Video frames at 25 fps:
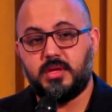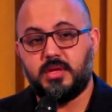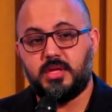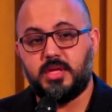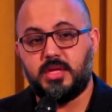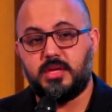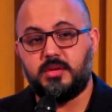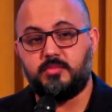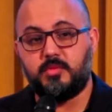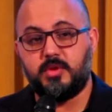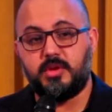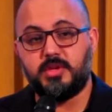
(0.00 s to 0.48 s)

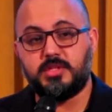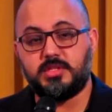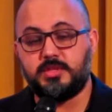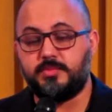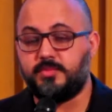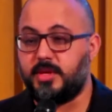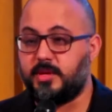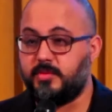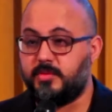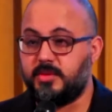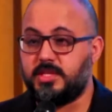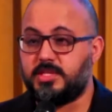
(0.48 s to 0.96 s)
he wanted to
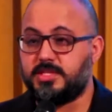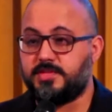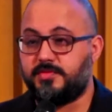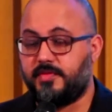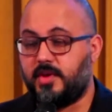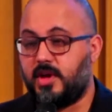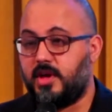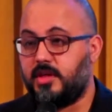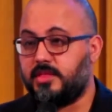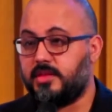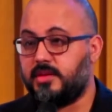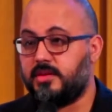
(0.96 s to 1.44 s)
be with his
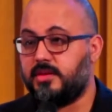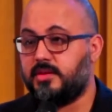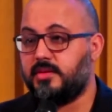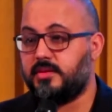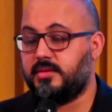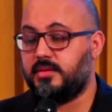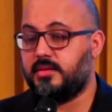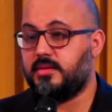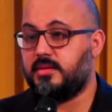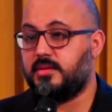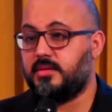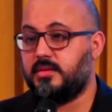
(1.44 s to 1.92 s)
father.
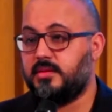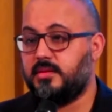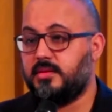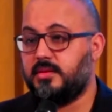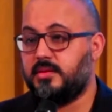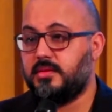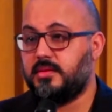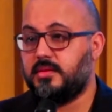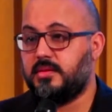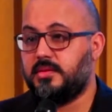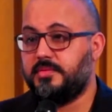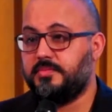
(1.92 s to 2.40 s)

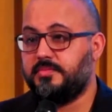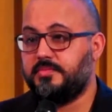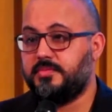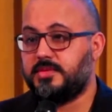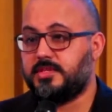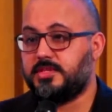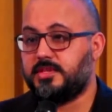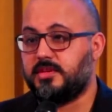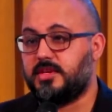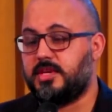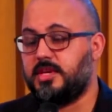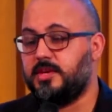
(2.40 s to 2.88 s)

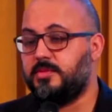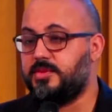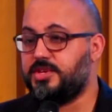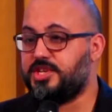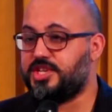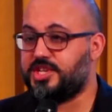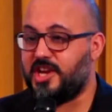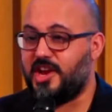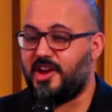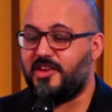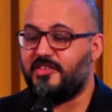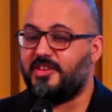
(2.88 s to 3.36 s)
So he was
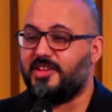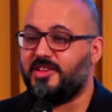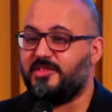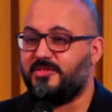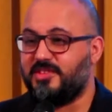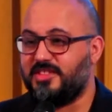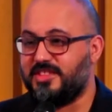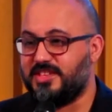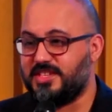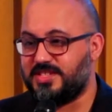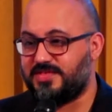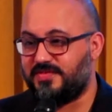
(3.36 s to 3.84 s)
sharing
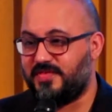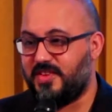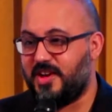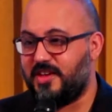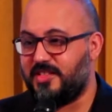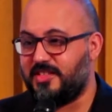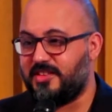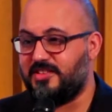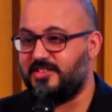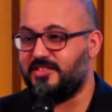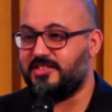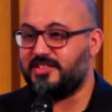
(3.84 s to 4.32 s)
with his
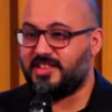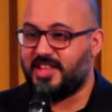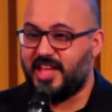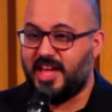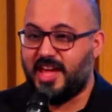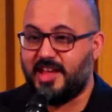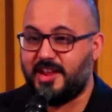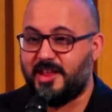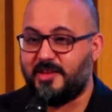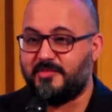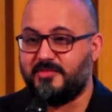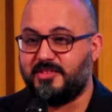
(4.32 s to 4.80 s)
father, look,
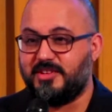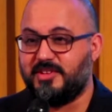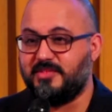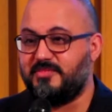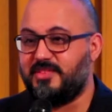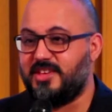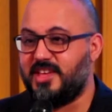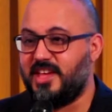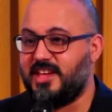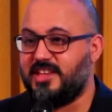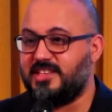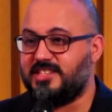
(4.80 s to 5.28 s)
Dad, I'm going to
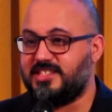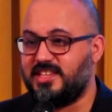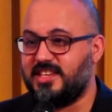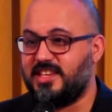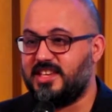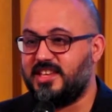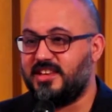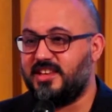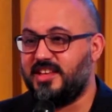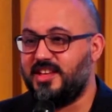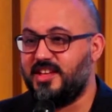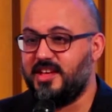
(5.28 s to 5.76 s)
be
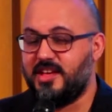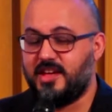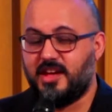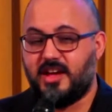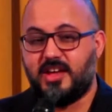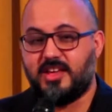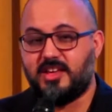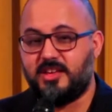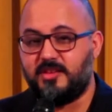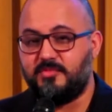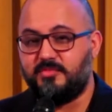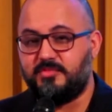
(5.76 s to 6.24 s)
18.
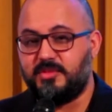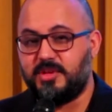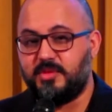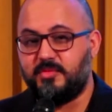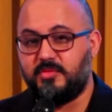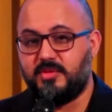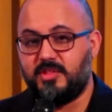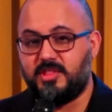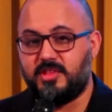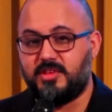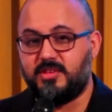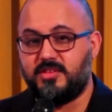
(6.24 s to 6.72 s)
I can be
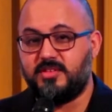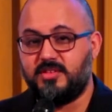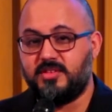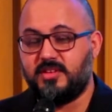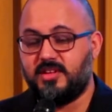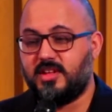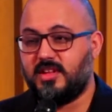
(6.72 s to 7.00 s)
with you.